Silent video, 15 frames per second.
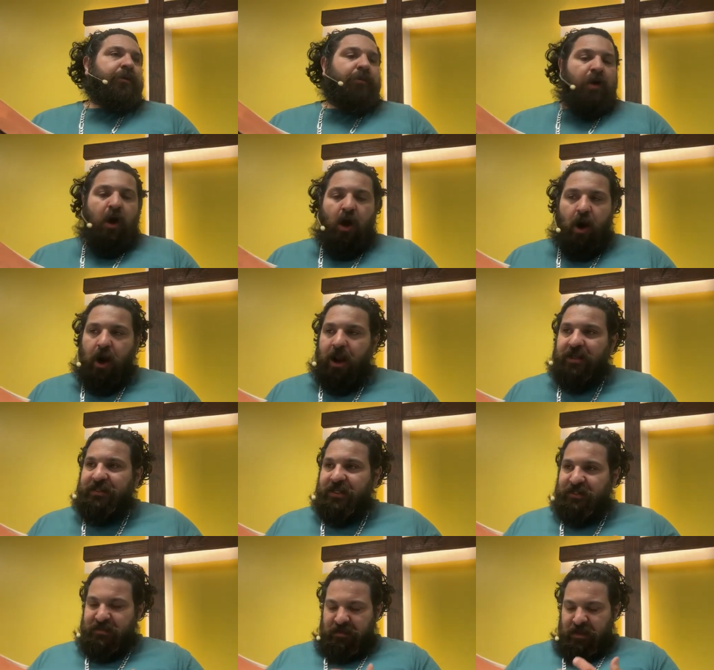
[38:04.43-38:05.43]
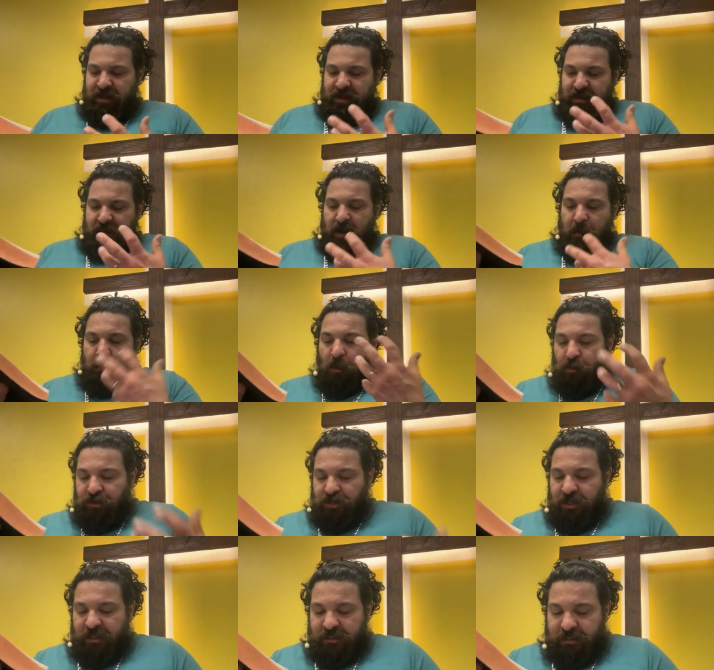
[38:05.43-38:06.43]
the heart as his
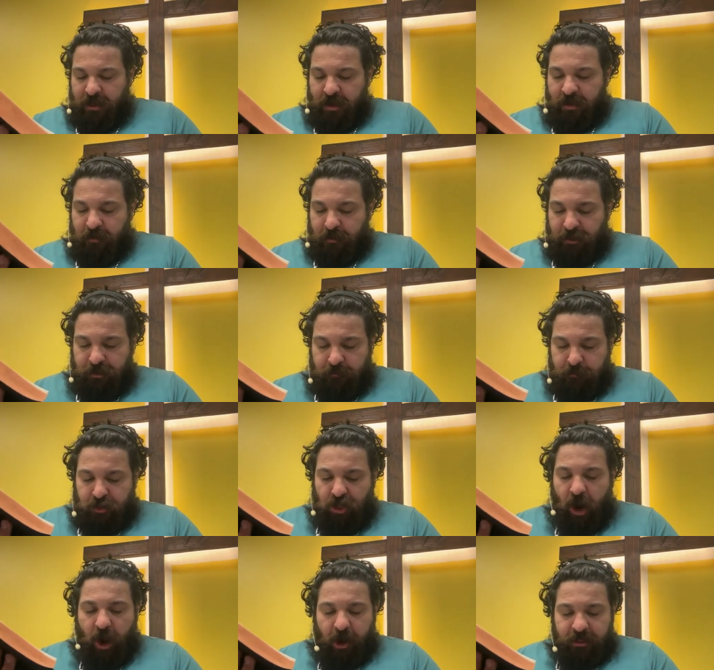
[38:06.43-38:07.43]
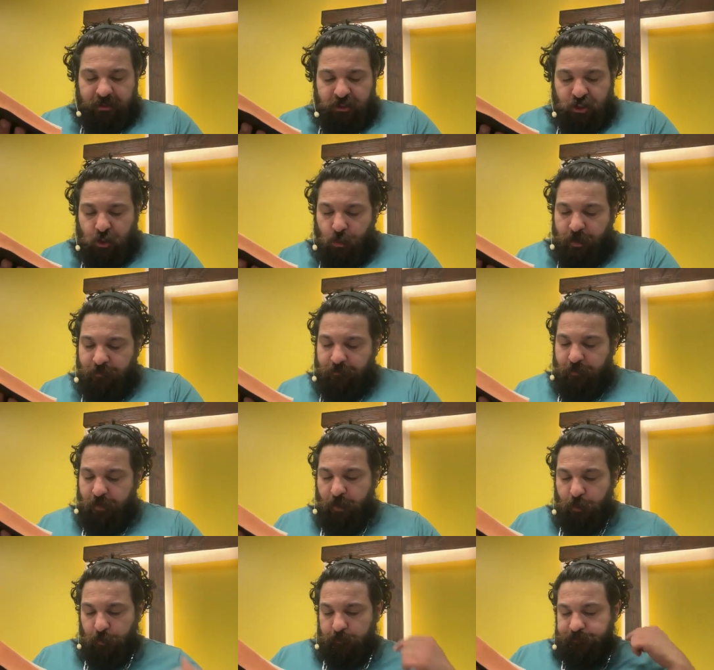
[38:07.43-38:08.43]
emotions toss to and
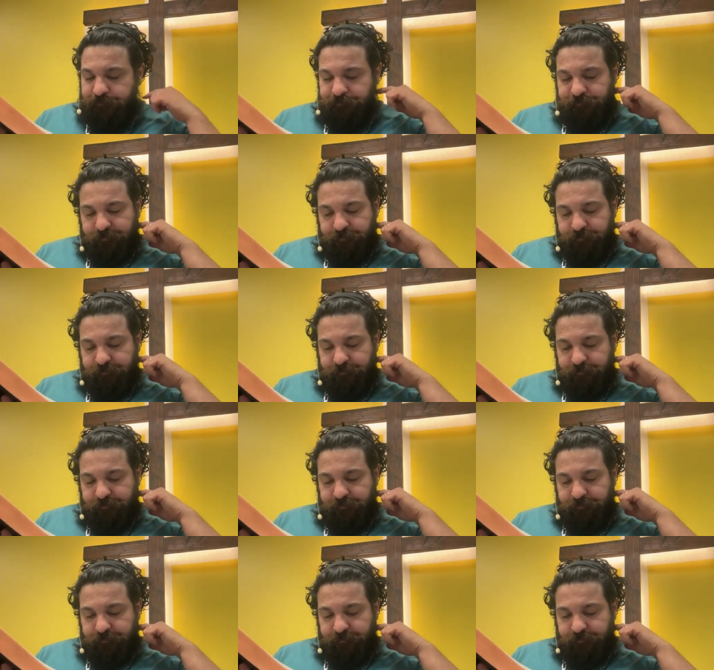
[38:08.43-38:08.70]
fro.